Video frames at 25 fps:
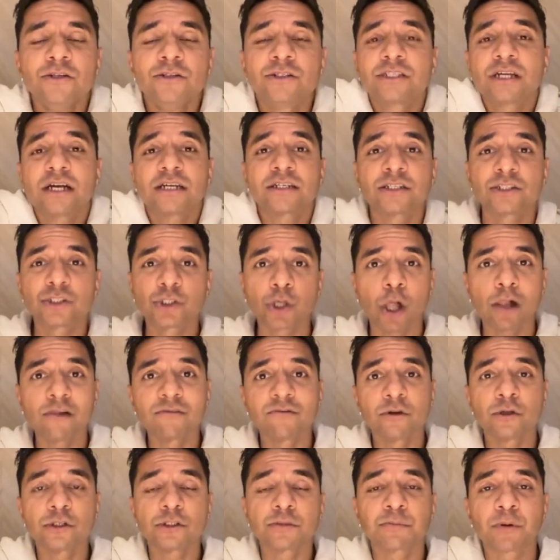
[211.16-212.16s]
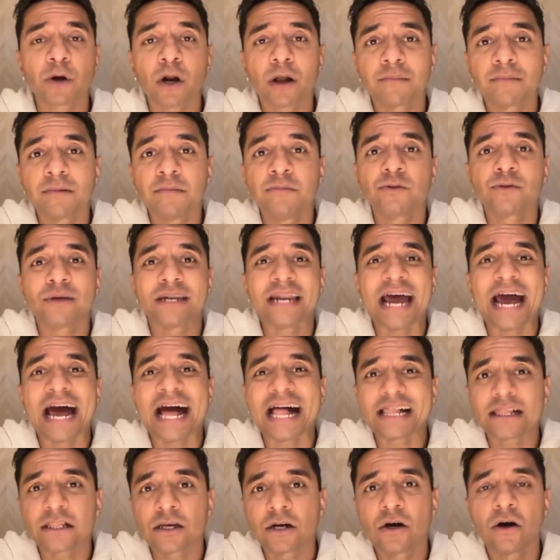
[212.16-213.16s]
You start to solve those problems with
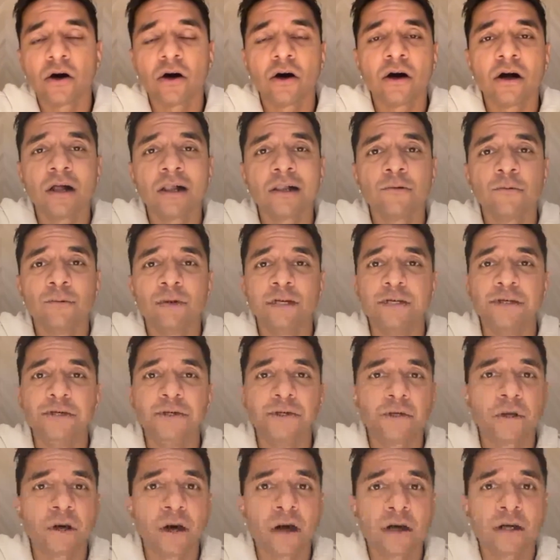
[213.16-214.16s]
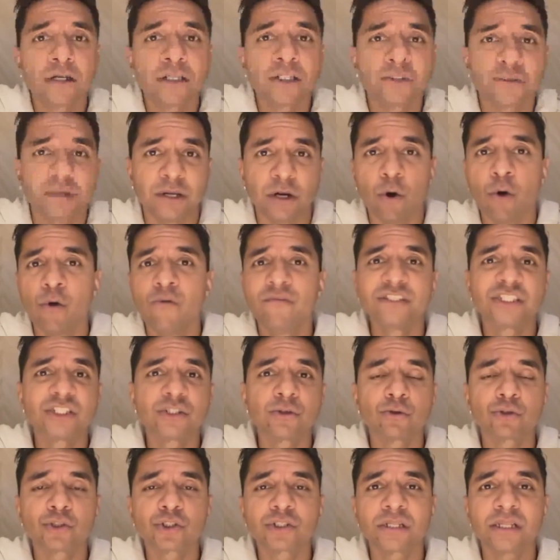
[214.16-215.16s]
alcohol, with drugs, with over
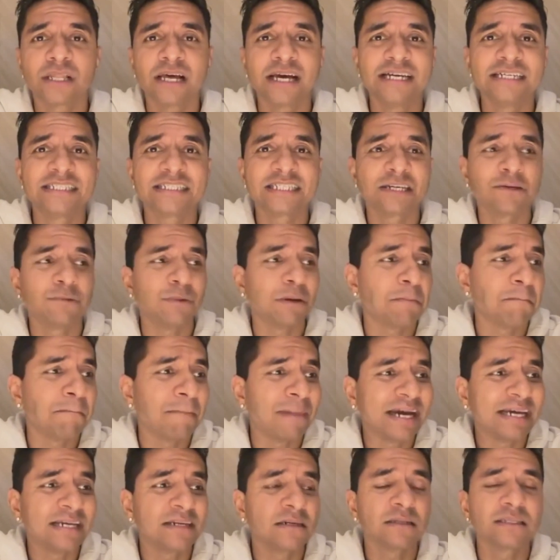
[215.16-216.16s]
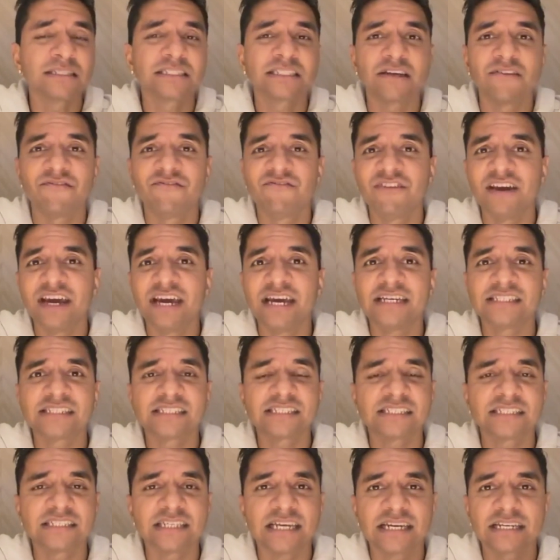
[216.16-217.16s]
socializing, with mindless affairs,
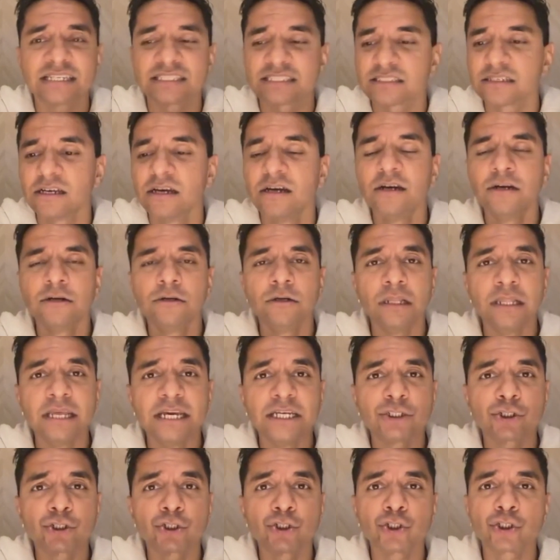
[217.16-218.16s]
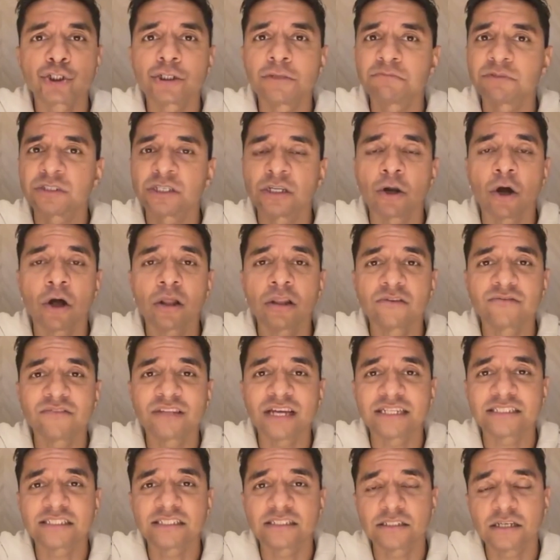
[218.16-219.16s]
sex, relationships, and all of
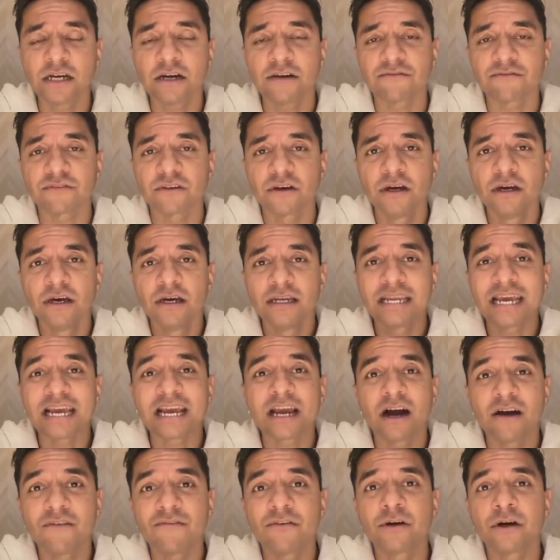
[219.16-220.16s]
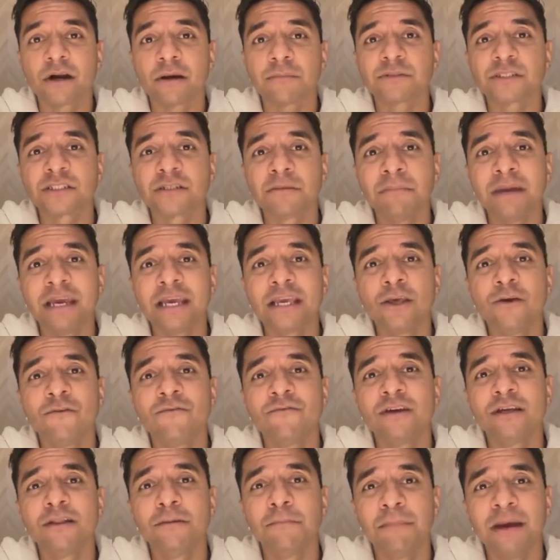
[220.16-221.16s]
that stuff. They're cover ups to make you
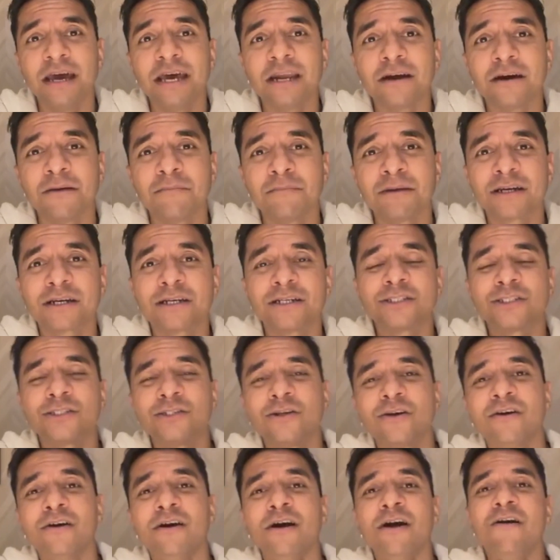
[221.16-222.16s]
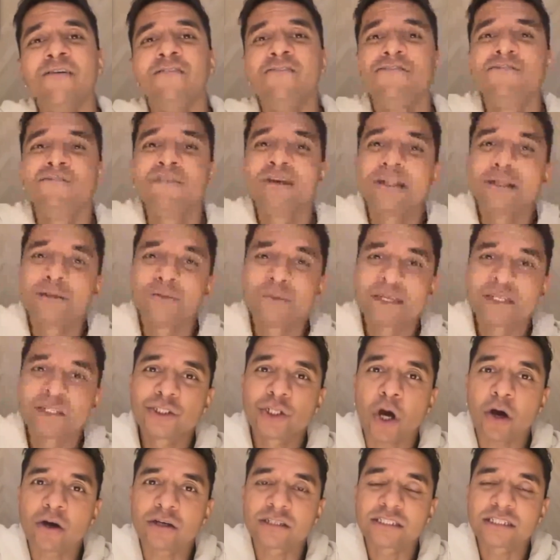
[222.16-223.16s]
feel better because you're filled with
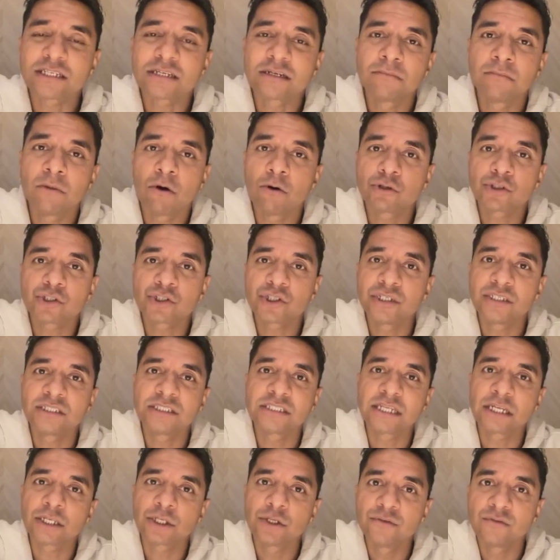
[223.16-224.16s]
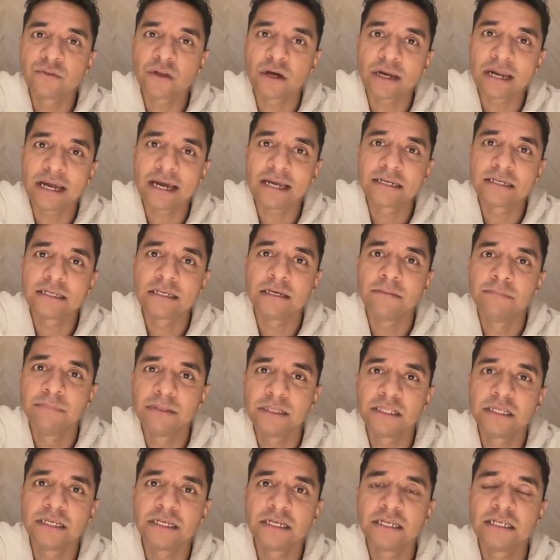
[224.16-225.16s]
toxic emotions that you've not had the
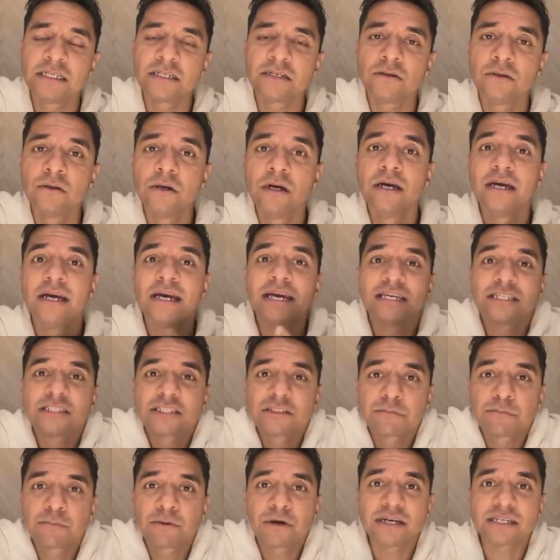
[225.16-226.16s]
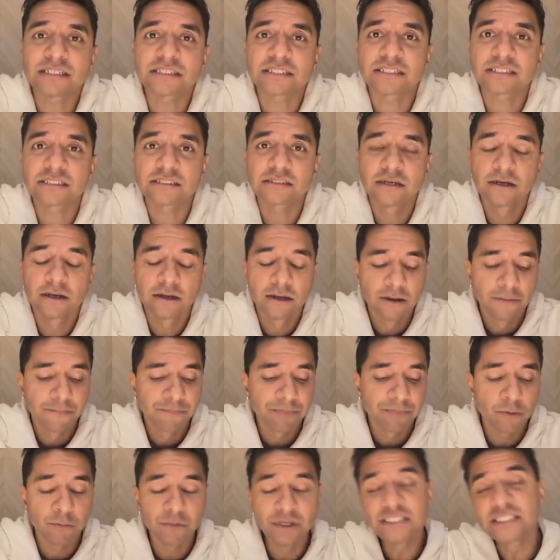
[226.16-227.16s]
ability to express.
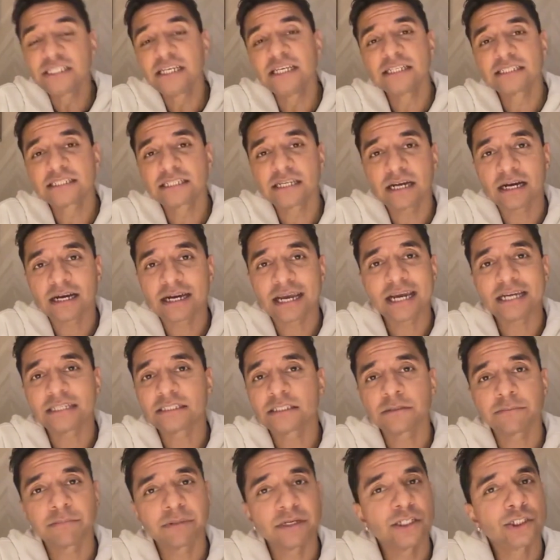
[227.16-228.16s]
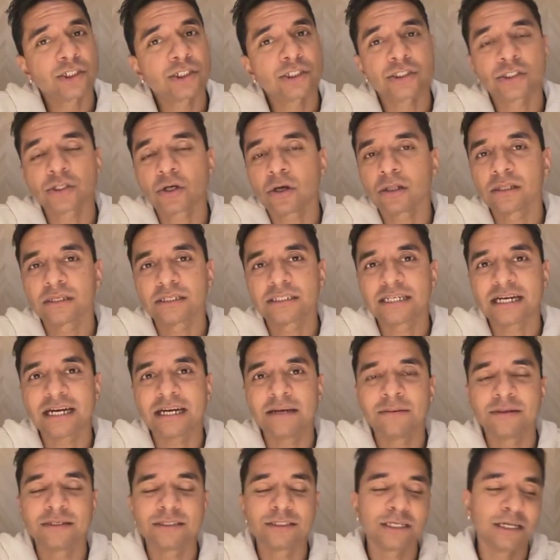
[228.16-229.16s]
We see this in our cancer patients all the
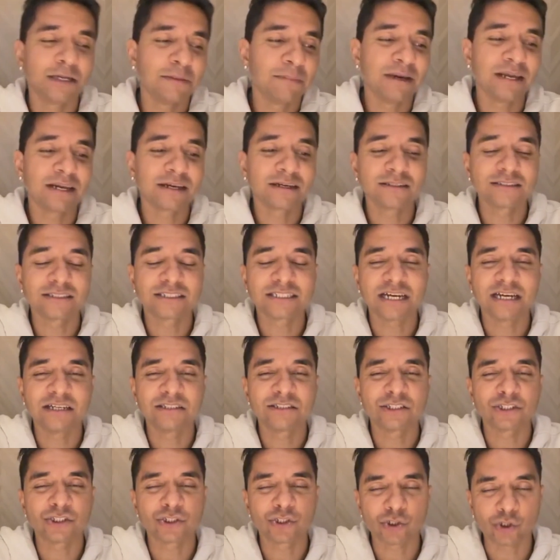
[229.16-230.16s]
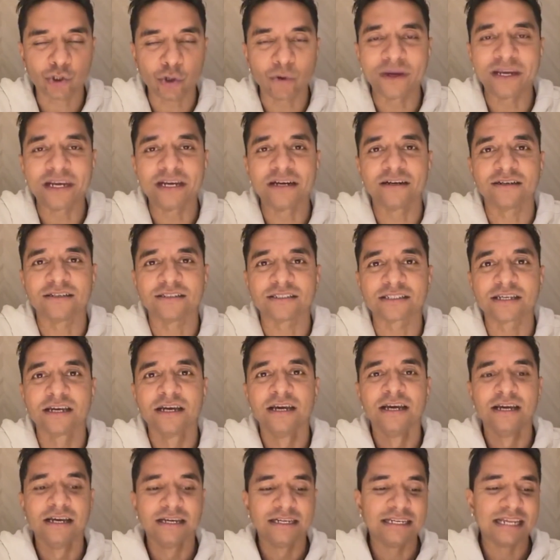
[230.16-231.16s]
time, and today medical science is showing us
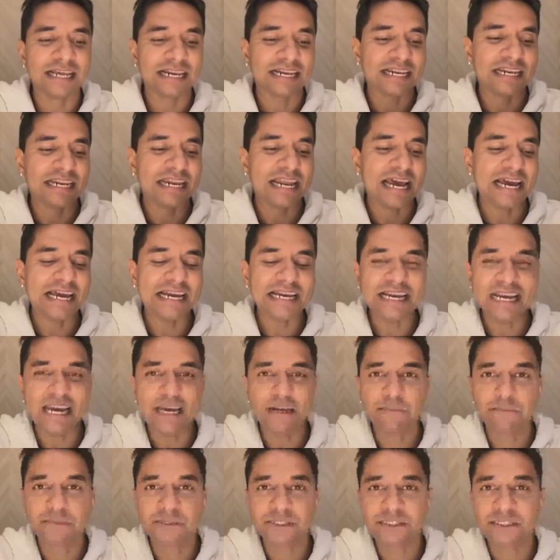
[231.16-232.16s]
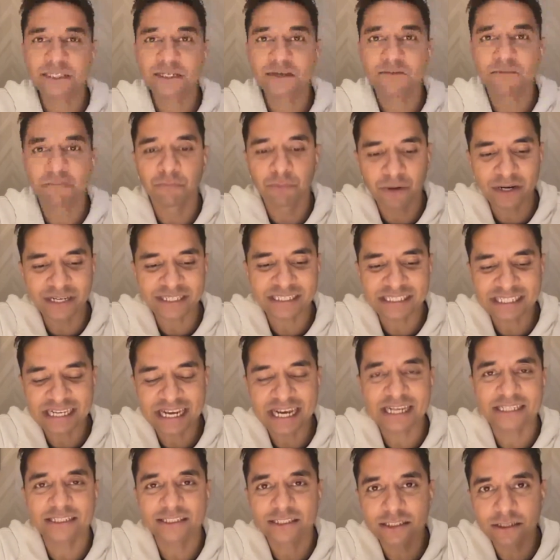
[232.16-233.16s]
that 98% of breast
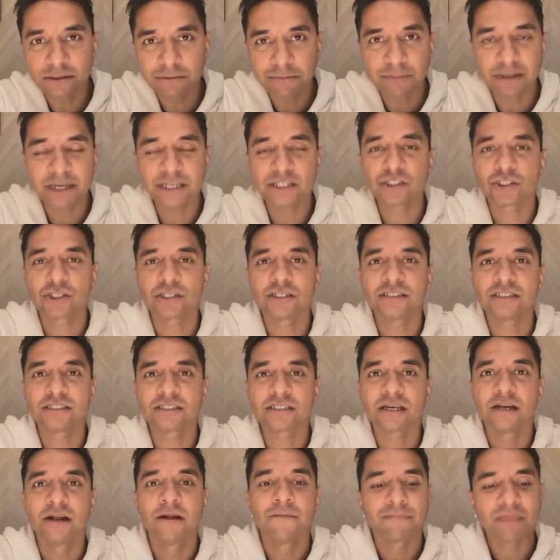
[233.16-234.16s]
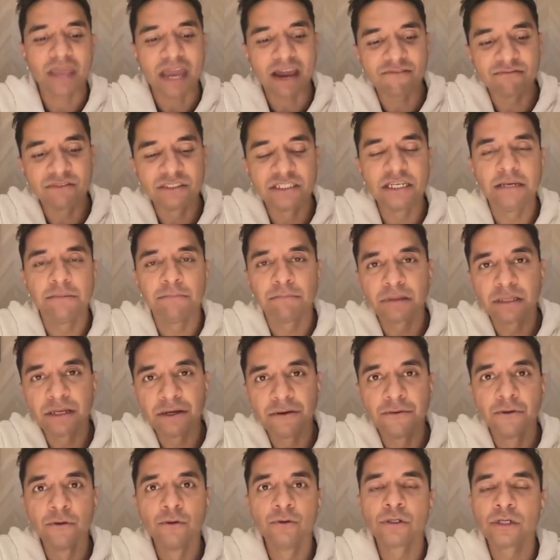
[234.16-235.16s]
cancer patients have deeply
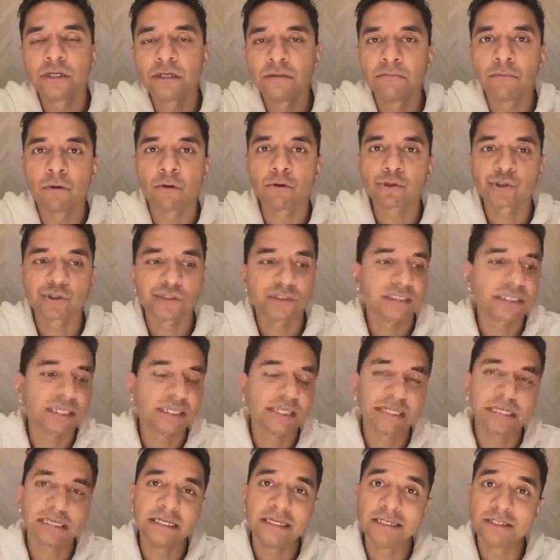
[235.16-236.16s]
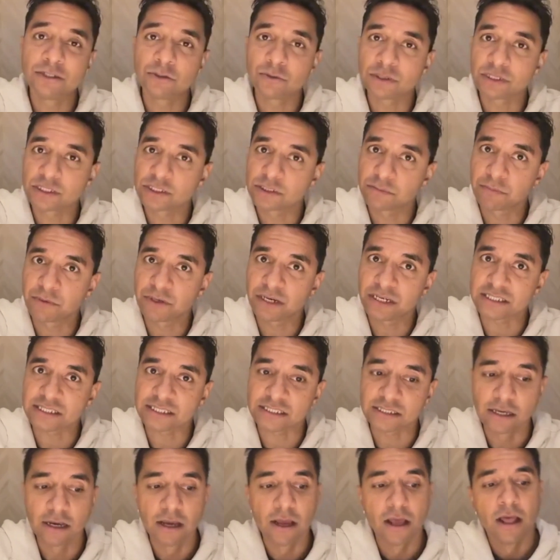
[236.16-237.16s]
rooted emotions that they need to
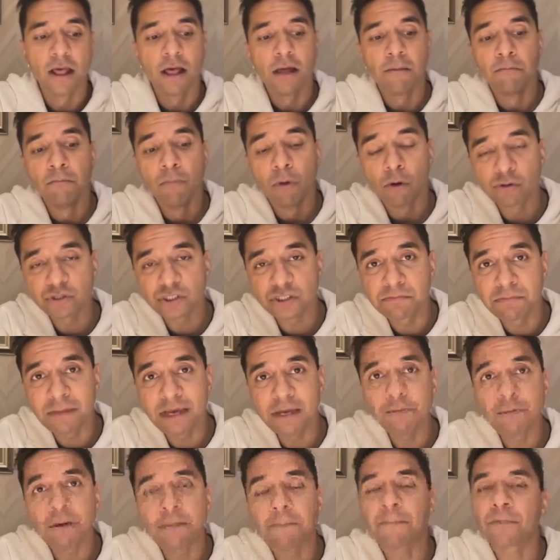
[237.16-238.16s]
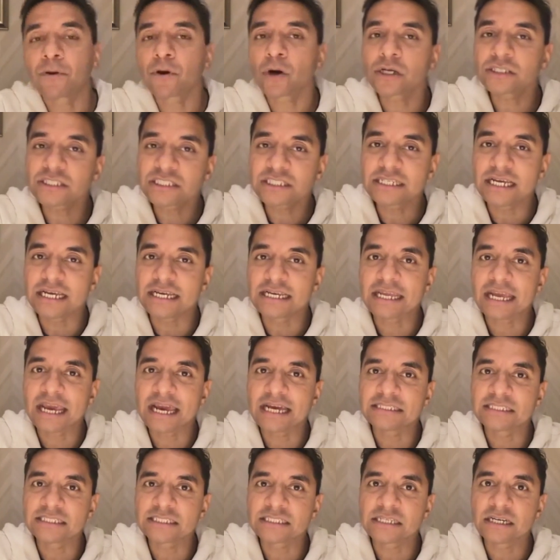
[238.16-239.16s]
express. Most men with prostate
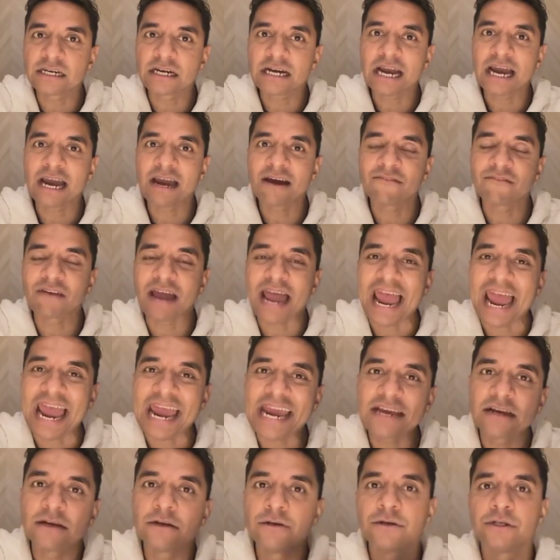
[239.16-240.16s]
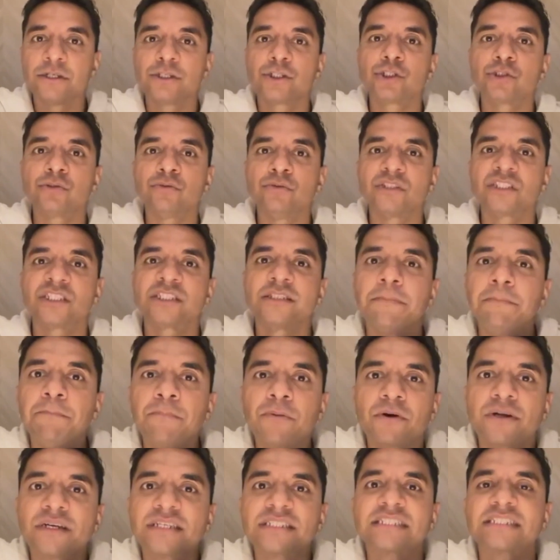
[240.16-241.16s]
cancer have anger issues,
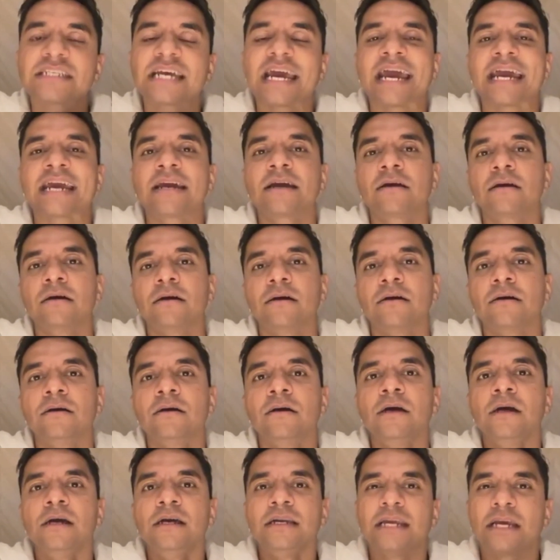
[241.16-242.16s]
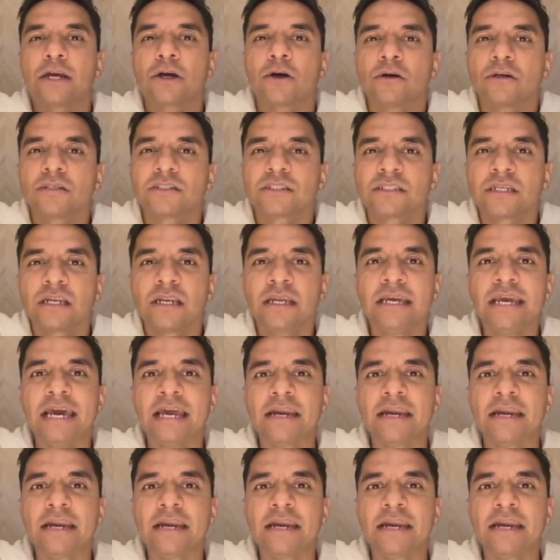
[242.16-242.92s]
suppressed anger. They constantly